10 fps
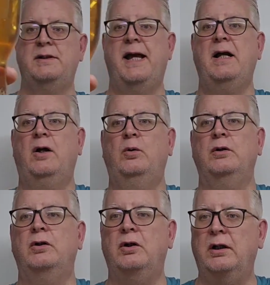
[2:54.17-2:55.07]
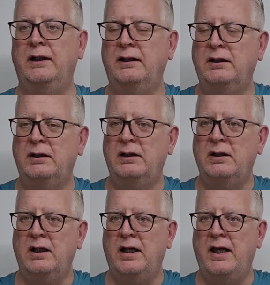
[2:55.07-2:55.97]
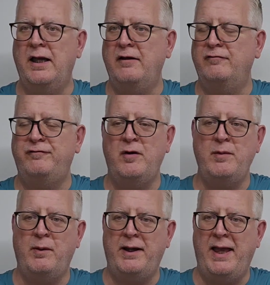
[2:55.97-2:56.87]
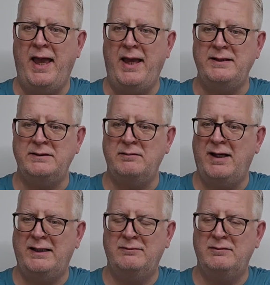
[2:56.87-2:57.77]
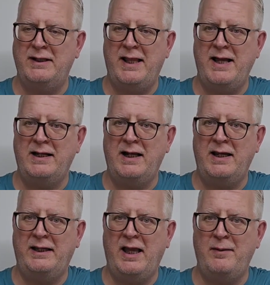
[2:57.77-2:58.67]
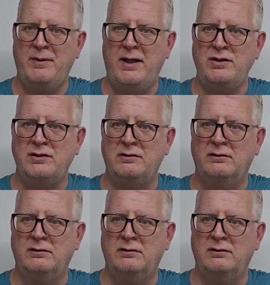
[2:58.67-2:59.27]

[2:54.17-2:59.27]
That golden colour, foamy white head, and lager-like carbonation.